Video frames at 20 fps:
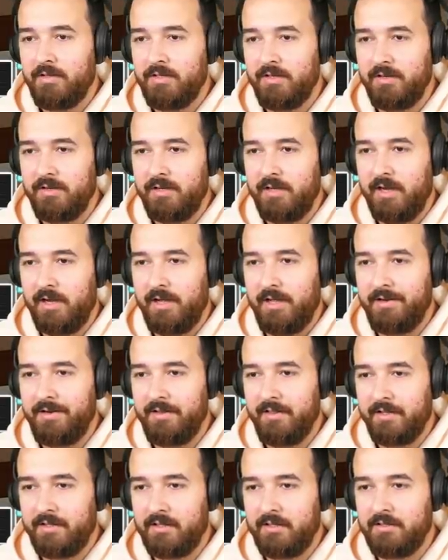Also, yeah, I
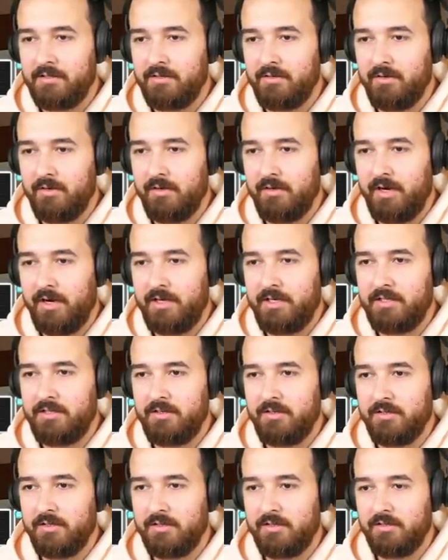don't like this door. I just
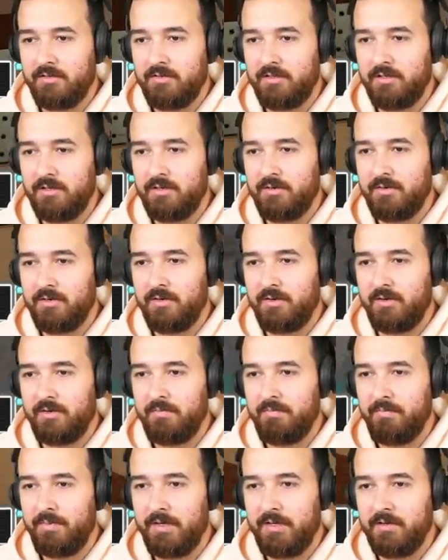used it because it was the new door,
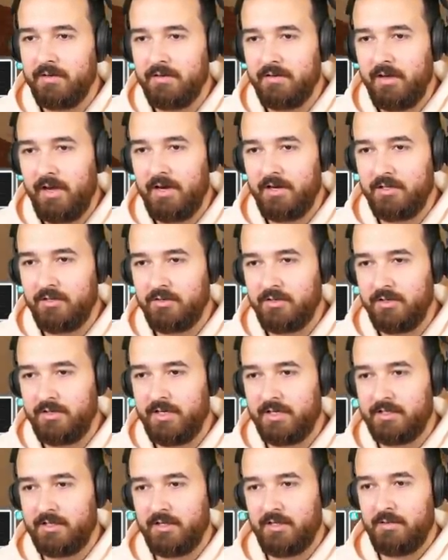but and it's also
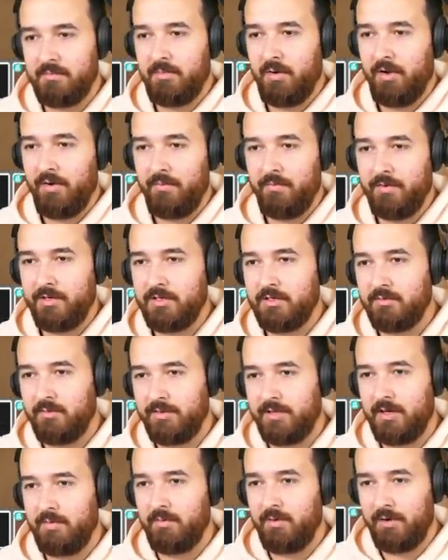technically modern, which is what they